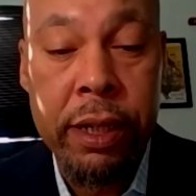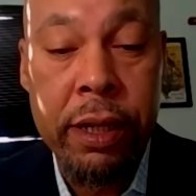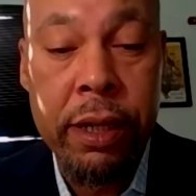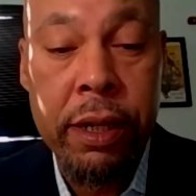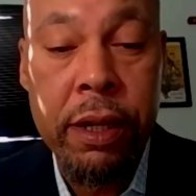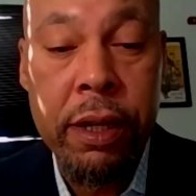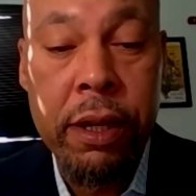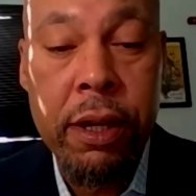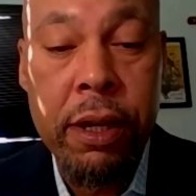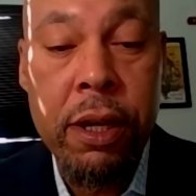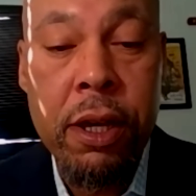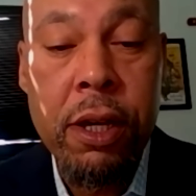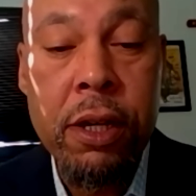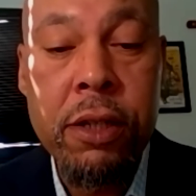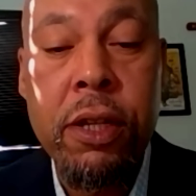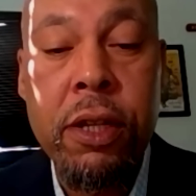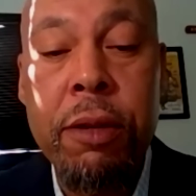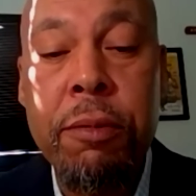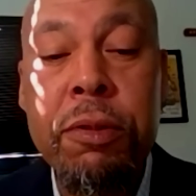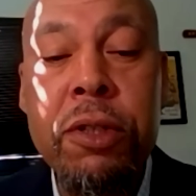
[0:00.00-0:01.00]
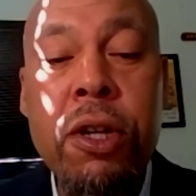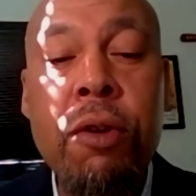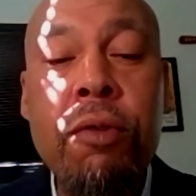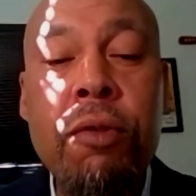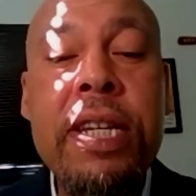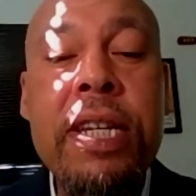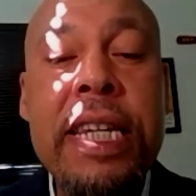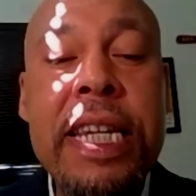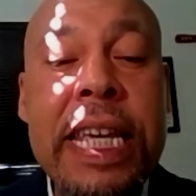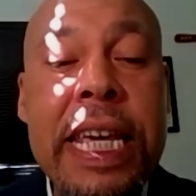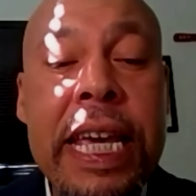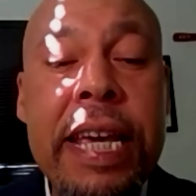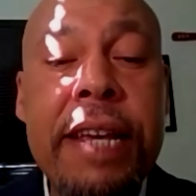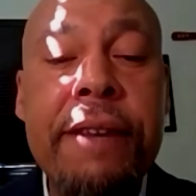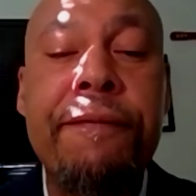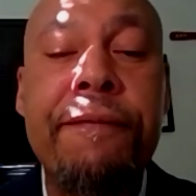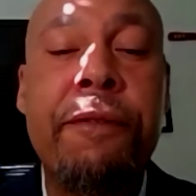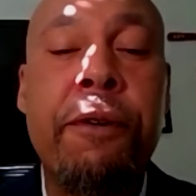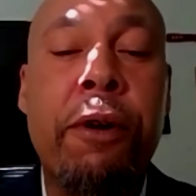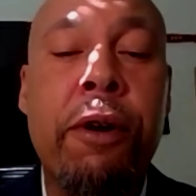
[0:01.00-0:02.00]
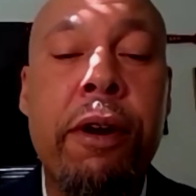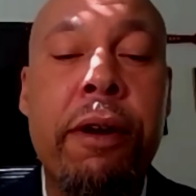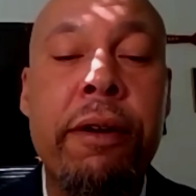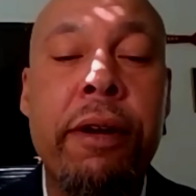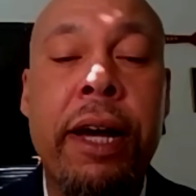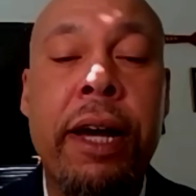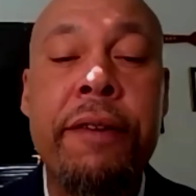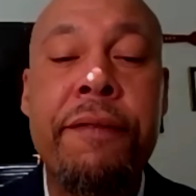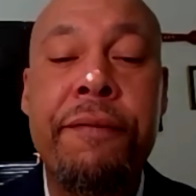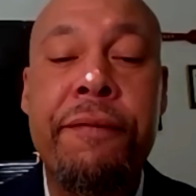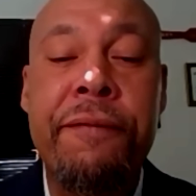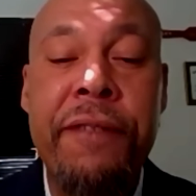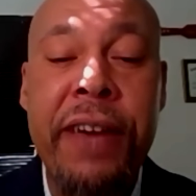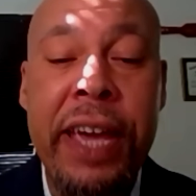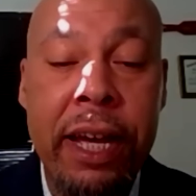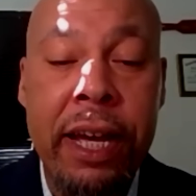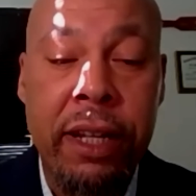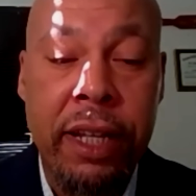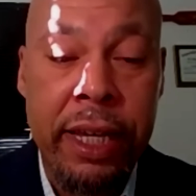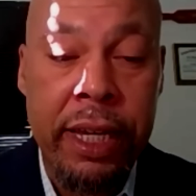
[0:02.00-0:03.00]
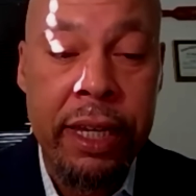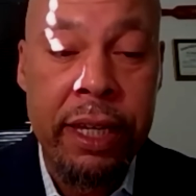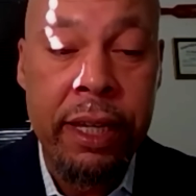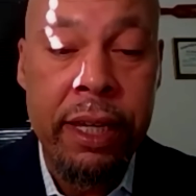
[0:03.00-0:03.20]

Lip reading: Mm. So there was no need for unveiling.